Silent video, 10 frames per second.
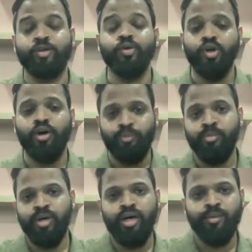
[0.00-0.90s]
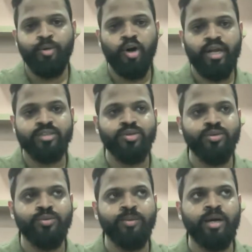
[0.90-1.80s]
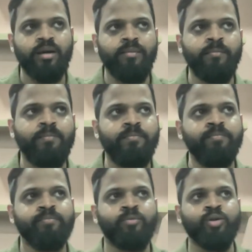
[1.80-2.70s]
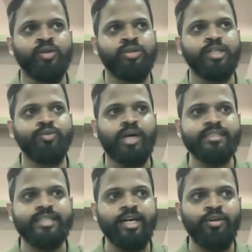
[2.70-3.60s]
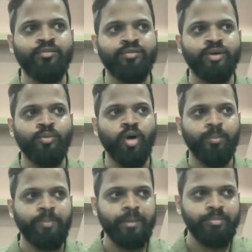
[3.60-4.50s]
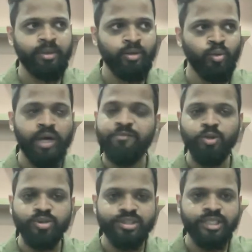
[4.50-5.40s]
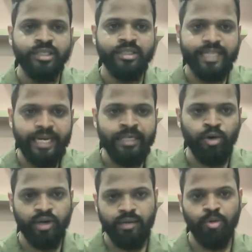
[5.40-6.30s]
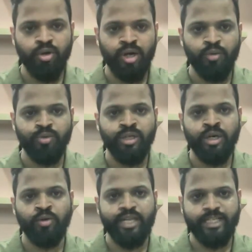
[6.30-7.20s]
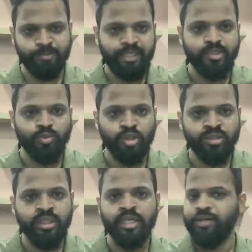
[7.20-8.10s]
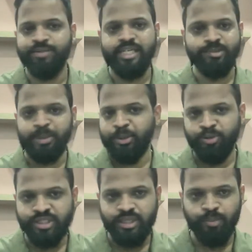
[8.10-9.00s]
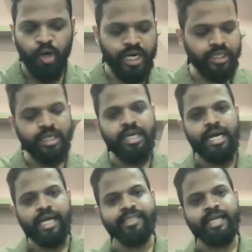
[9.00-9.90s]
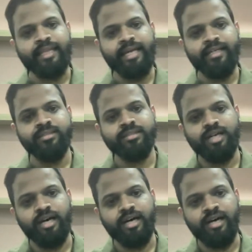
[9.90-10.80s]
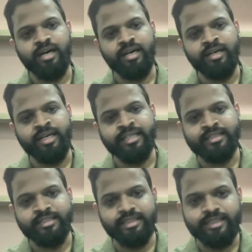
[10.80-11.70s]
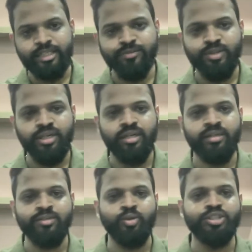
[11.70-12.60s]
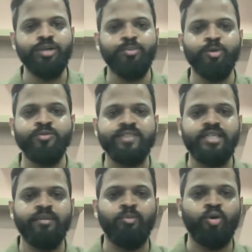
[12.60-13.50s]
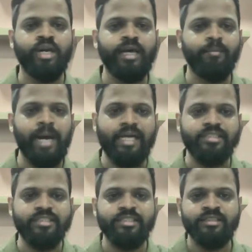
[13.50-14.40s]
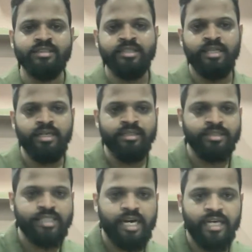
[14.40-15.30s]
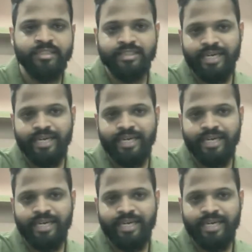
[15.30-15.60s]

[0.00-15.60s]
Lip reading: to your product. So there's one side of what people who have used it, they talk about how their experience was with respect to using the product. And then there is the set of social proofs, which are more like badges, stars,